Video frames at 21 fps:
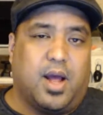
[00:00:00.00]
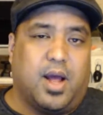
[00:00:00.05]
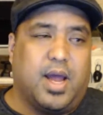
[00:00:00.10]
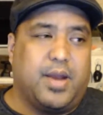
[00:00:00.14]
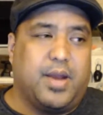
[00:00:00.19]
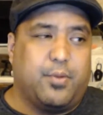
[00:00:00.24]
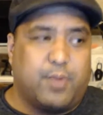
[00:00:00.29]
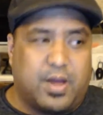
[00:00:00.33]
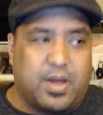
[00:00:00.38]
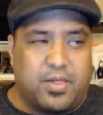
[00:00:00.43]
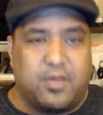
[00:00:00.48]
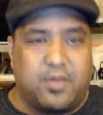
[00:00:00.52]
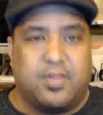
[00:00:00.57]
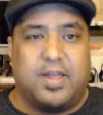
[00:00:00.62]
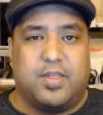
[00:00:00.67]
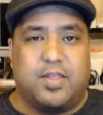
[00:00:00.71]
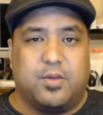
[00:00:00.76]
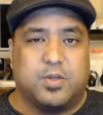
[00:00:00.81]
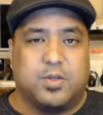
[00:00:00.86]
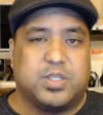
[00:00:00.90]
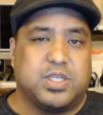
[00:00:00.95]
I'd rather
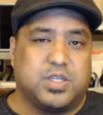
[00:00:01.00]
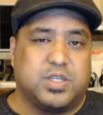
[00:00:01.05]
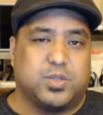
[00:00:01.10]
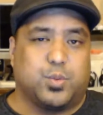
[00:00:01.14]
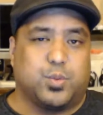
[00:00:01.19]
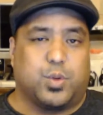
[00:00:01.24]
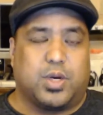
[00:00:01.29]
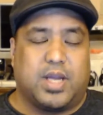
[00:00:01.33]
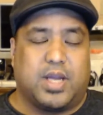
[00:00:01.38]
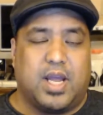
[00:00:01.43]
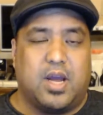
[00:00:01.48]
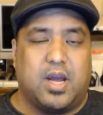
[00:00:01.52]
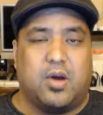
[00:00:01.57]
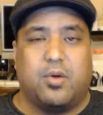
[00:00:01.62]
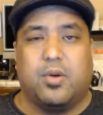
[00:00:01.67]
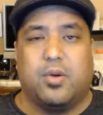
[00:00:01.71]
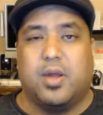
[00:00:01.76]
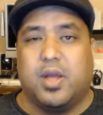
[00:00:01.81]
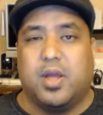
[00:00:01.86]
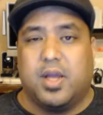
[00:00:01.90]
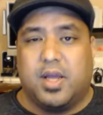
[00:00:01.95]
let those things work
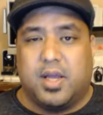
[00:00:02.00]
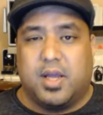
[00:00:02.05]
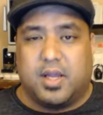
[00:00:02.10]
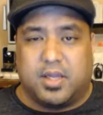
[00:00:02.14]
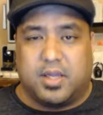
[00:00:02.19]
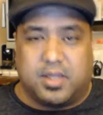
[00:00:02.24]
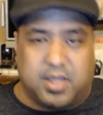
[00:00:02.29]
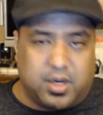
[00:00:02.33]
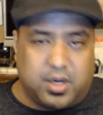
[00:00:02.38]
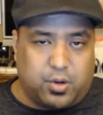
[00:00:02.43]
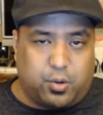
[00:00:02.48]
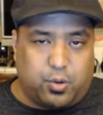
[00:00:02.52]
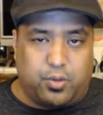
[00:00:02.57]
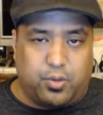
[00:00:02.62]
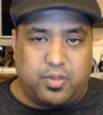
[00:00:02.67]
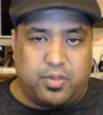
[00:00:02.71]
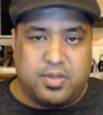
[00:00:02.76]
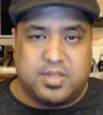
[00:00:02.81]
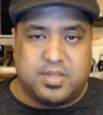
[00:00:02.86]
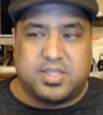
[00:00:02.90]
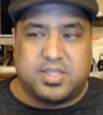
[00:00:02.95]
out, get a hold of